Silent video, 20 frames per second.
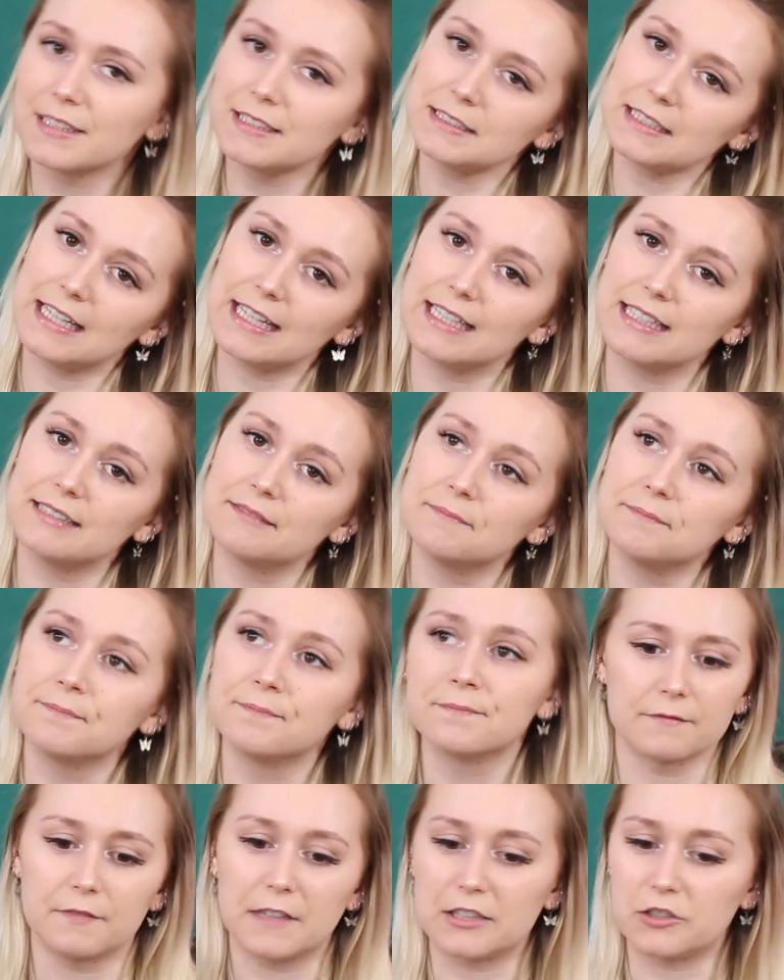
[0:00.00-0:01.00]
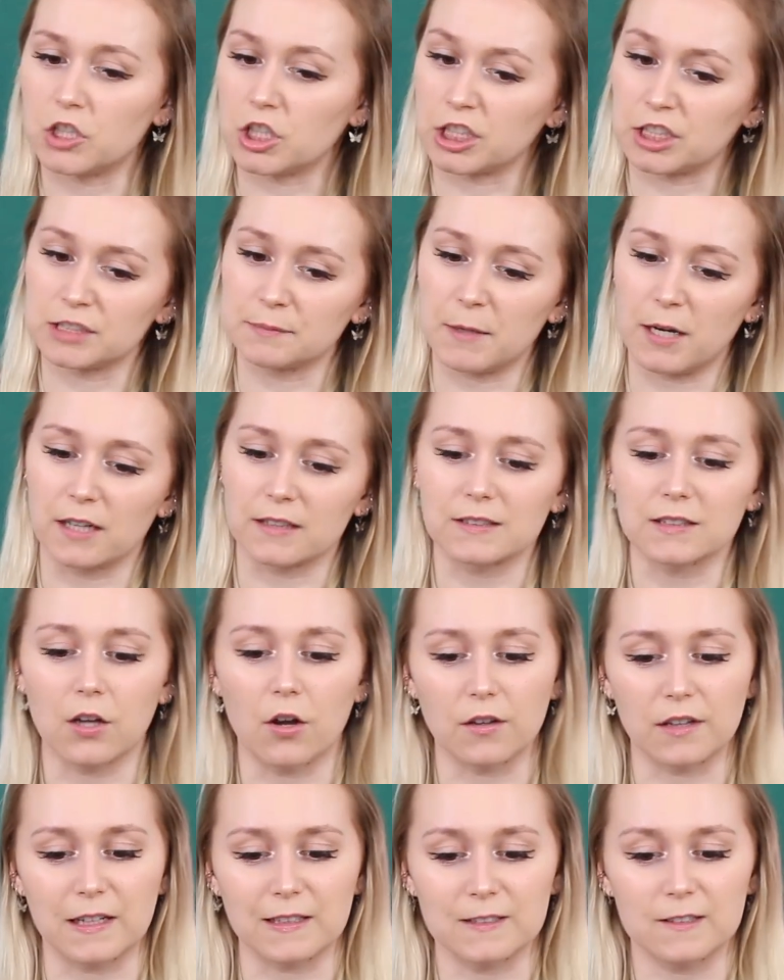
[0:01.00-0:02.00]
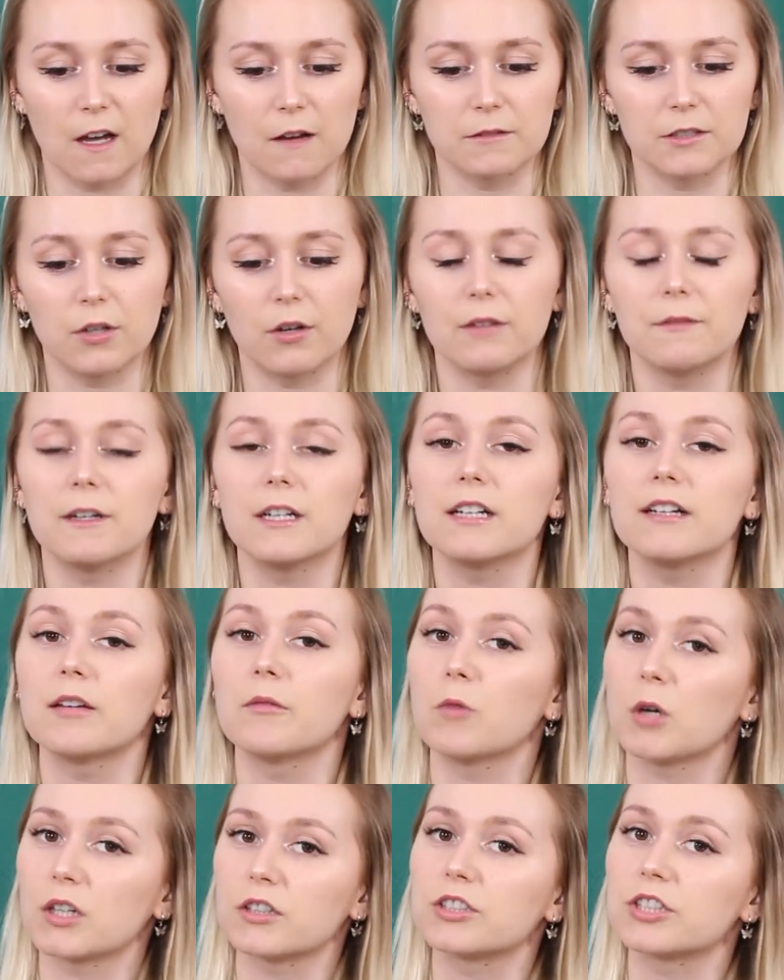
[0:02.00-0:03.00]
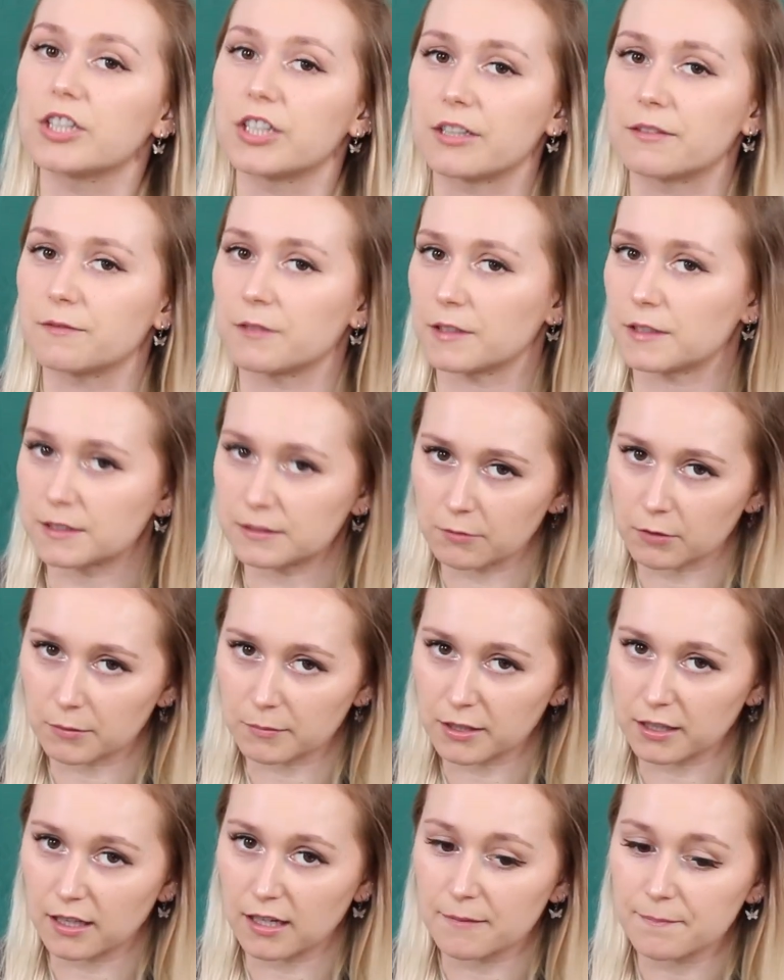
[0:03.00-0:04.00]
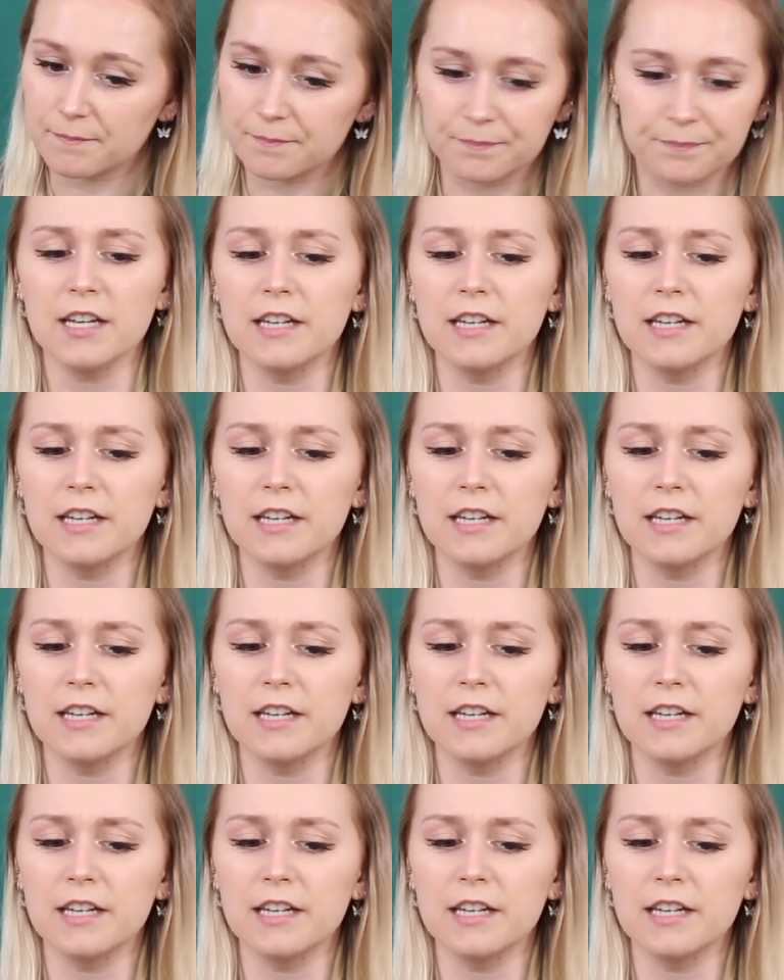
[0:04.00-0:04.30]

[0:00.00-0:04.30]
the skin, fade dark spots, all that stuff. So I figured it worked good for this formula.